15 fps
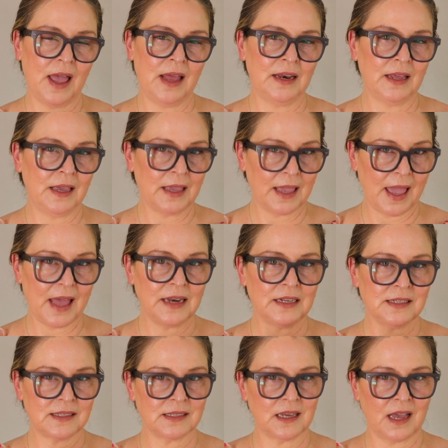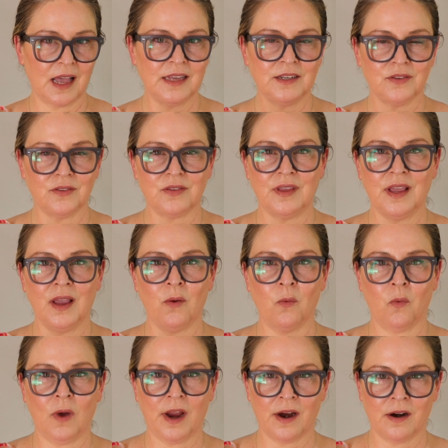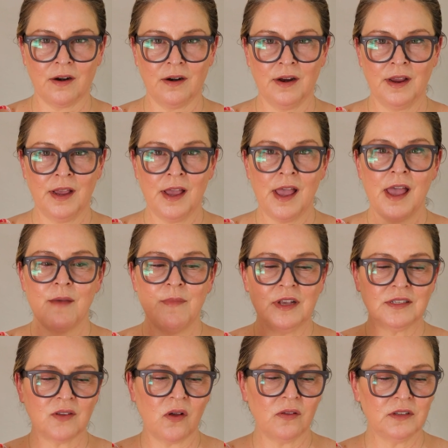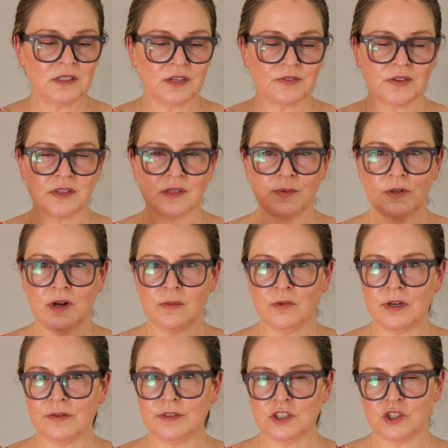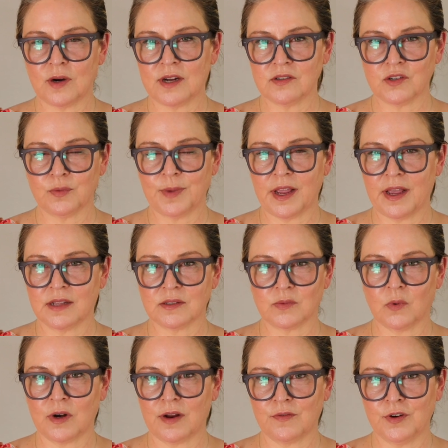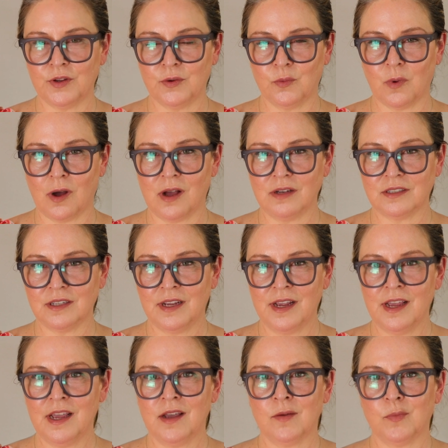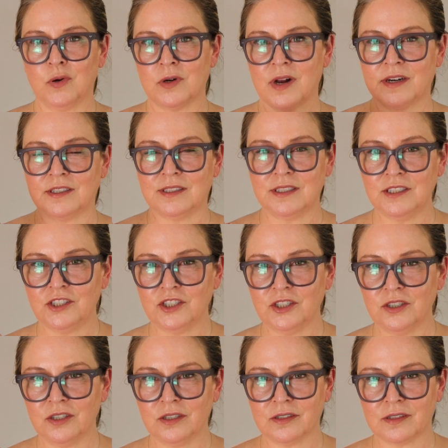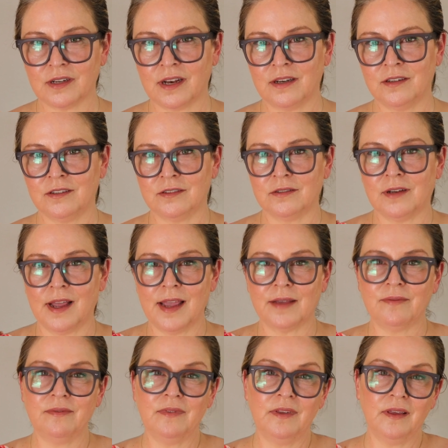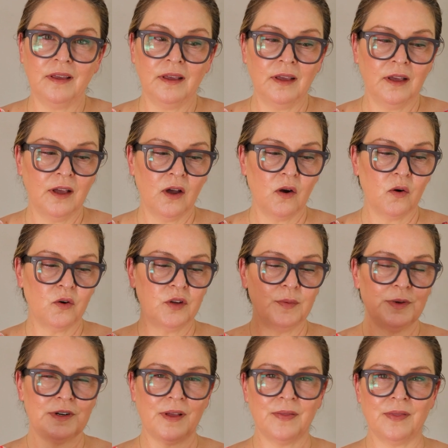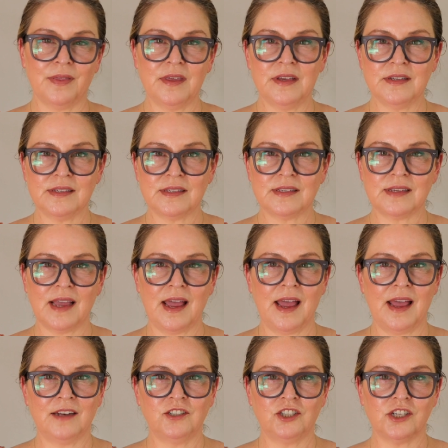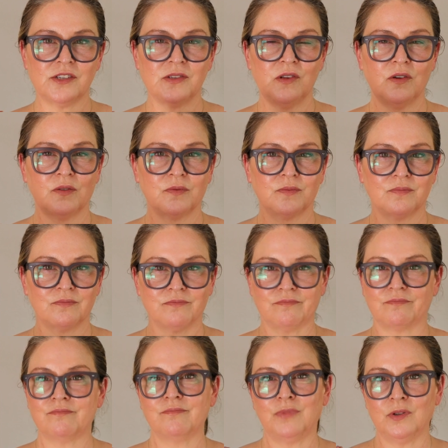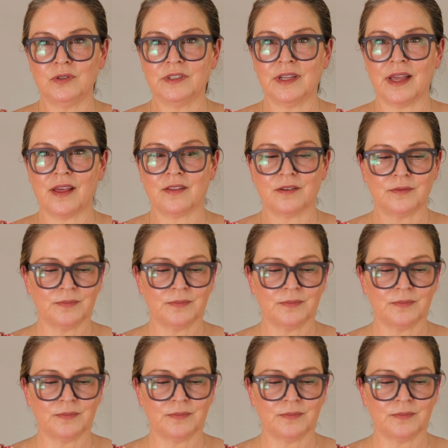And again, it's the kind of thing where it makes all the difference. Put on whatever trouser pants, whatever you want. Put on a t-shirt and you're like, eh. Or you put on this and you just look pulled together.